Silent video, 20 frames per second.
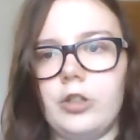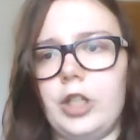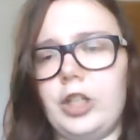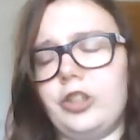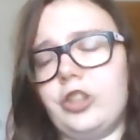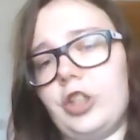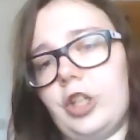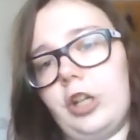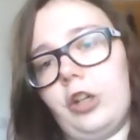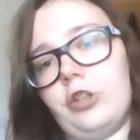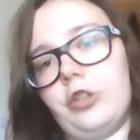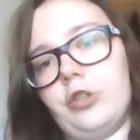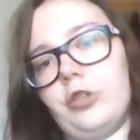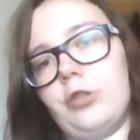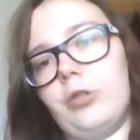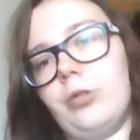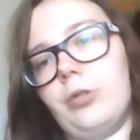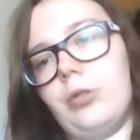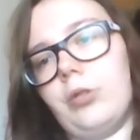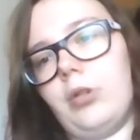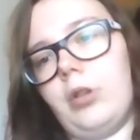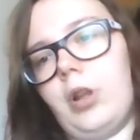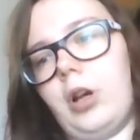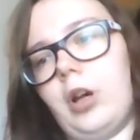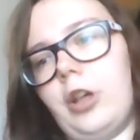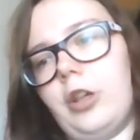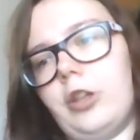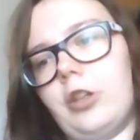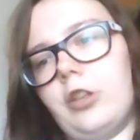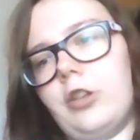tell you
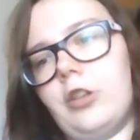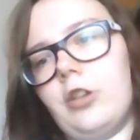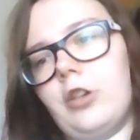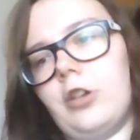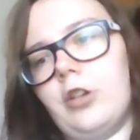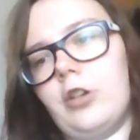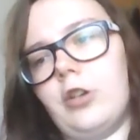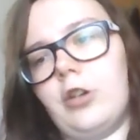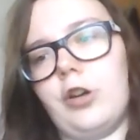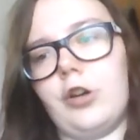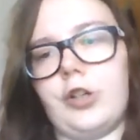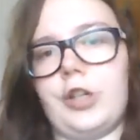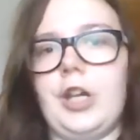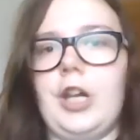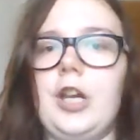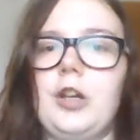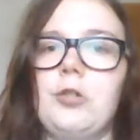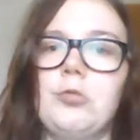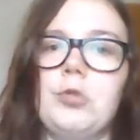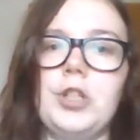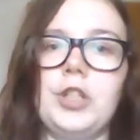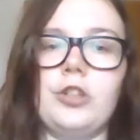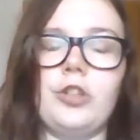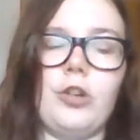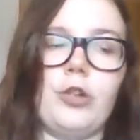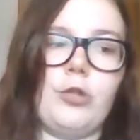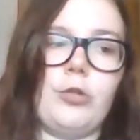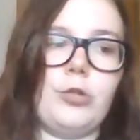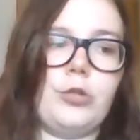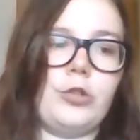like, okay, we
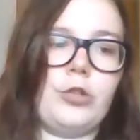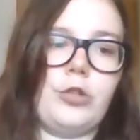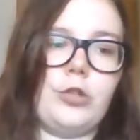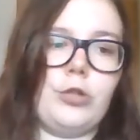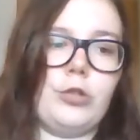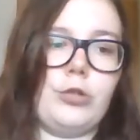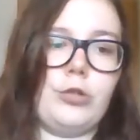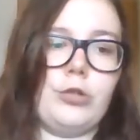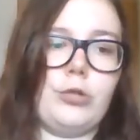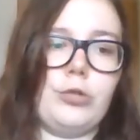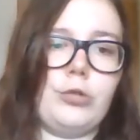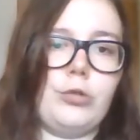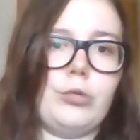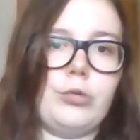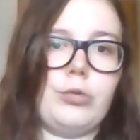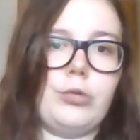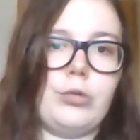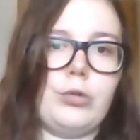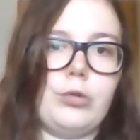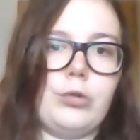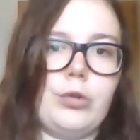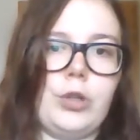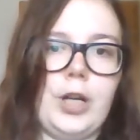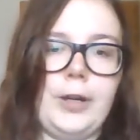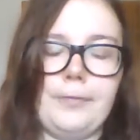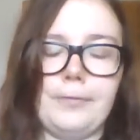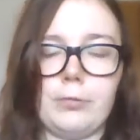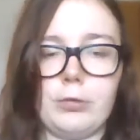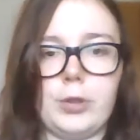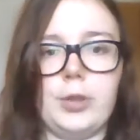know you
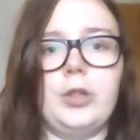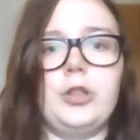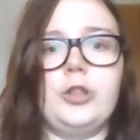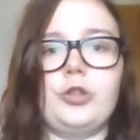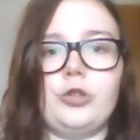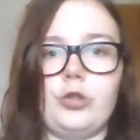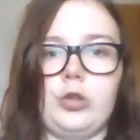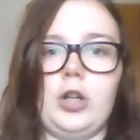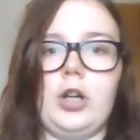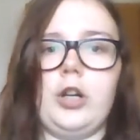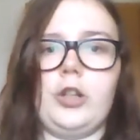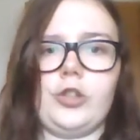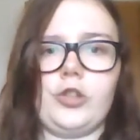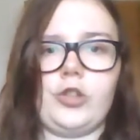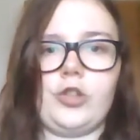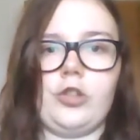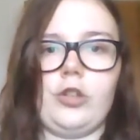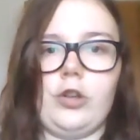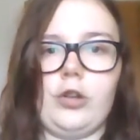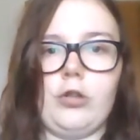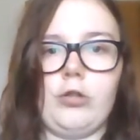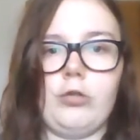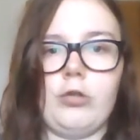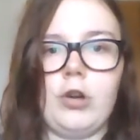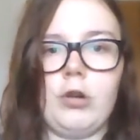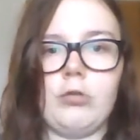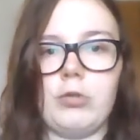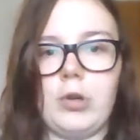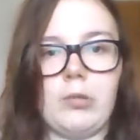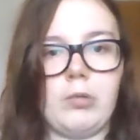have really tried, so
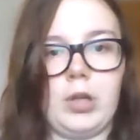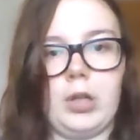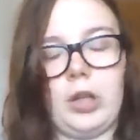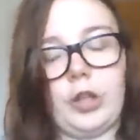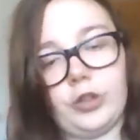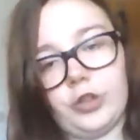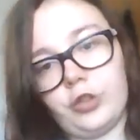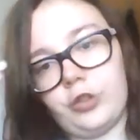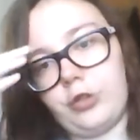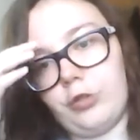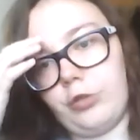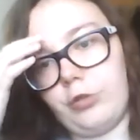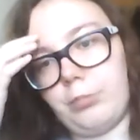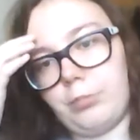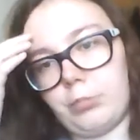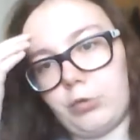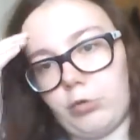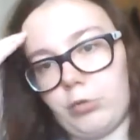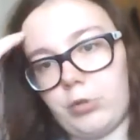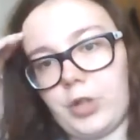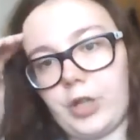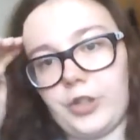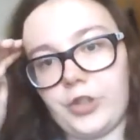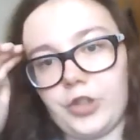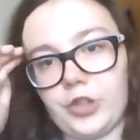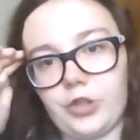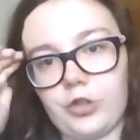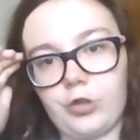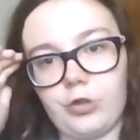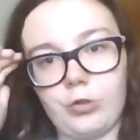we will let you progress
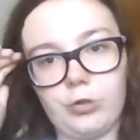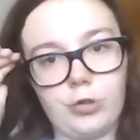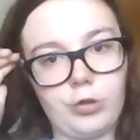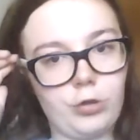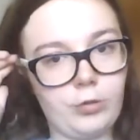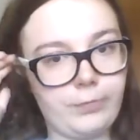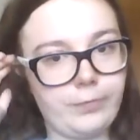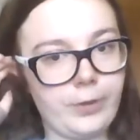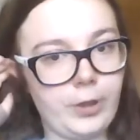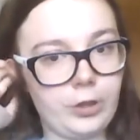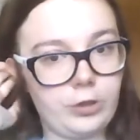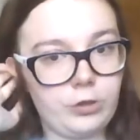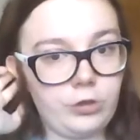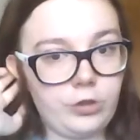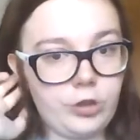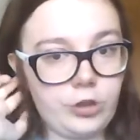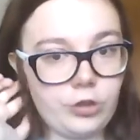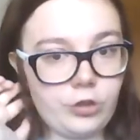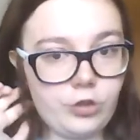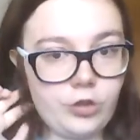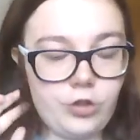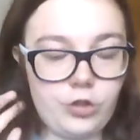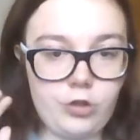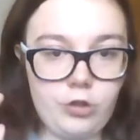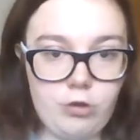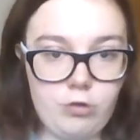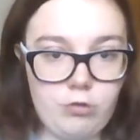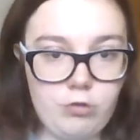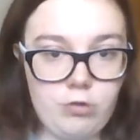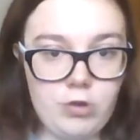to your final year, so
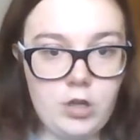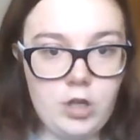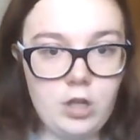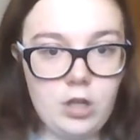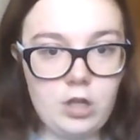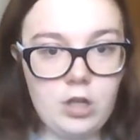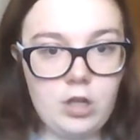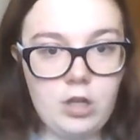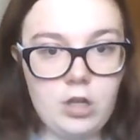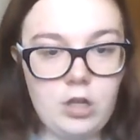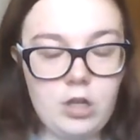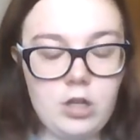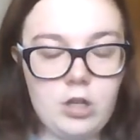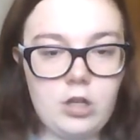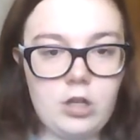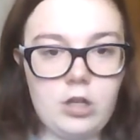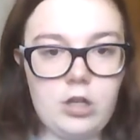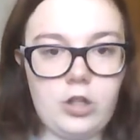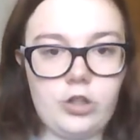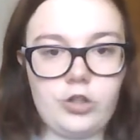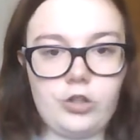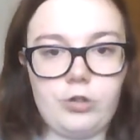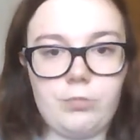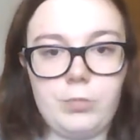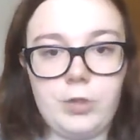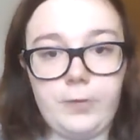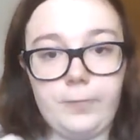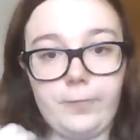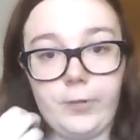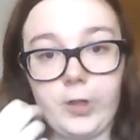it should
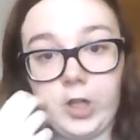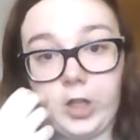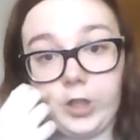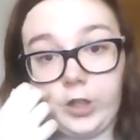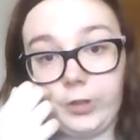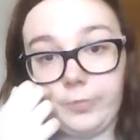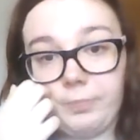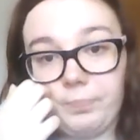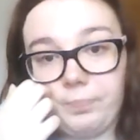be fine.